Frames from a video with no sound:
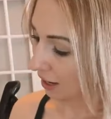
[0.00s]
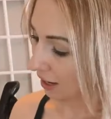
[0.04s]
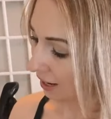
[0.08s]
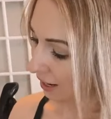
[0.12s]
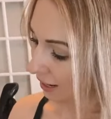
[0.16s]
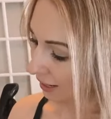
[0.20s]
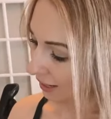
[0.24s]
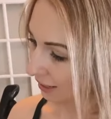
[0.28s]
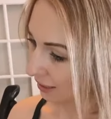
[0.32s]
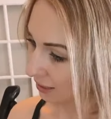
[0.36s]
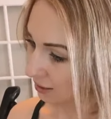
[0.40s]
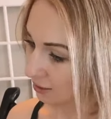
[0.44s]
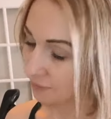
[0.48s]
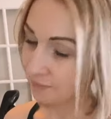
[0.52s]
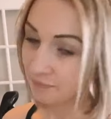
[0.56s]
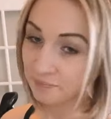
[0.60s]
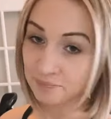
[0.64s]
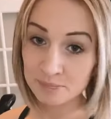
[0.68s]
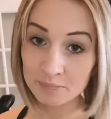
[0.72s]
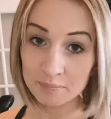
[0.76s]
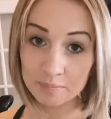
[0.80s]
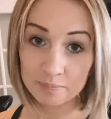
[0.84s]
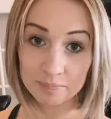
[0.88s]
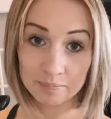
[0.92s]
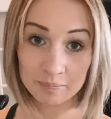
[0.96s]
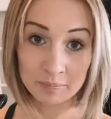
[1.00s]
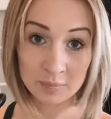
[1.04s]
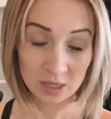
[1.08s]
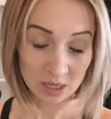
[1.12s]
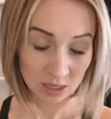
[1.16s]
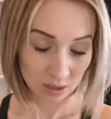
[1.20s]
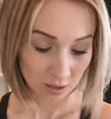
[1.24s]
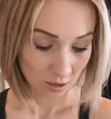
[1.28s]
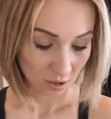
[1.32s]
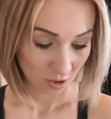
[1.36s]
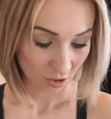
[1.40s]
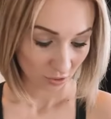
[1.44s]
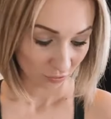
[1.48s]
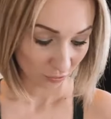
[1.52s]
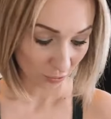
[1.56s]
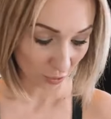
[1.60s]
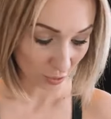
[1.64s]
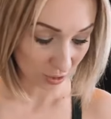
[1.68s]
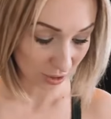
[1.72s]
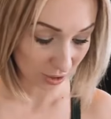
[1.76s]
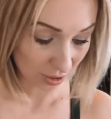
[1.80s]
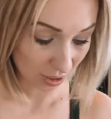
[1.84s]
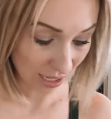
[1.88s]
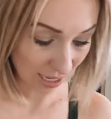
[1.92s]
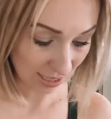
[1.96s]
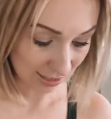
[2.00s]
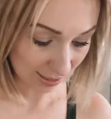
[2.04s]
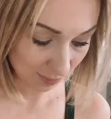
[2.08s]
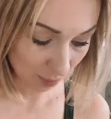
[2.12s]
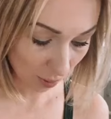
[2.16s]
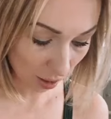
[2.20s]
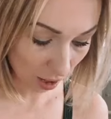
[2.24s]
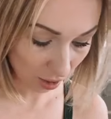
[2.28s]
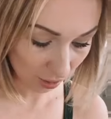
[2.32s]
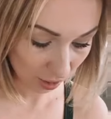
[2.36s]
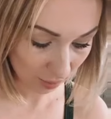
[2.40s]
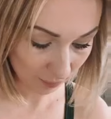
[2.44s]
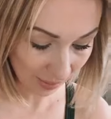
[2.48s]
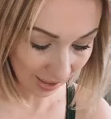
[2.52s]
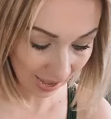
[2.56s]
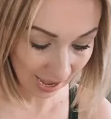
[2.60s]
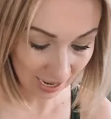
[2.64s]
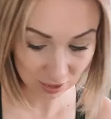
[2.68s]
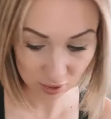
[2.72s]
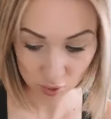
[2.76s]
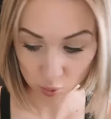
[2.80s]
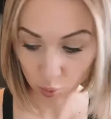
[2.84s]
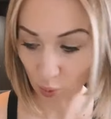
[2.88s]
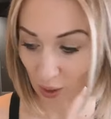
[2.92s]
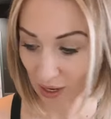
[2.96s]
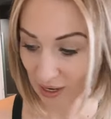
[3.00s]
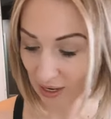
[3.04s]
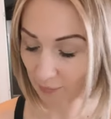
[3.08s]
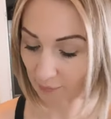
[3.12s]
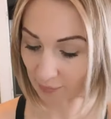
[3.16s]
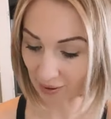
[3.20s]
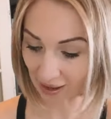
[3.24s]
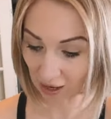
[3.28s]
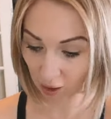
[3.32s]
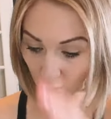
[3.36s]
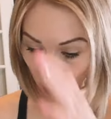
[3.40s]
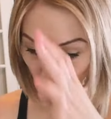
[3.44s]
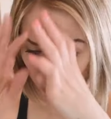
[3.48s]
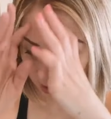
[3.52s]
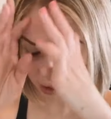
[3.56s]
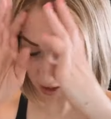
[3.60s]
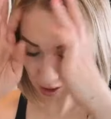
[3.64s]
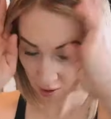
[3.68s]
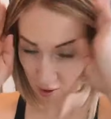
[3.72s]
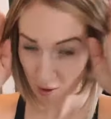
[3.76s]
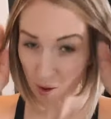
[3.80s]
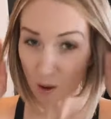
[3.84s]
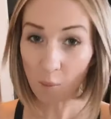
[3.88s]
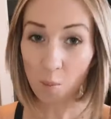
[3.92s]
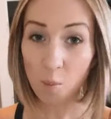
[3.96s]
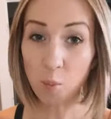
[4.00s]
my first class poly bags weigh about